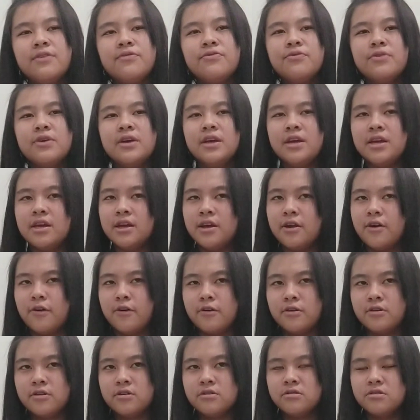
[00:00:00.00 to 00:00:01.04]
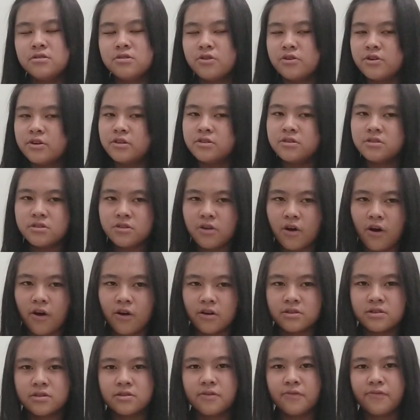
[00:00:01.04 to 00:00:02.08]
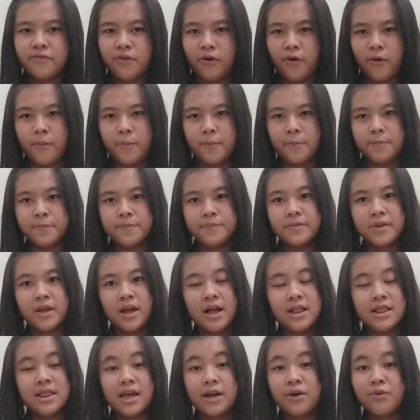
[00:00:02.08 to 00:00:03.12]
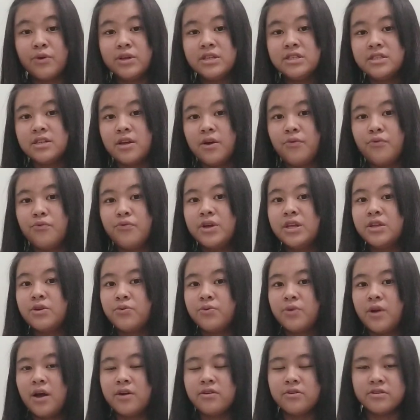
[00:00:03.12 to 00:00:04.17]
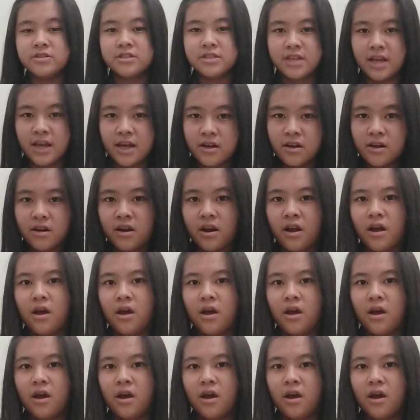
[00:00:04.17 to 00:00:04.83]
if we hear certain songs from language that we don't understand,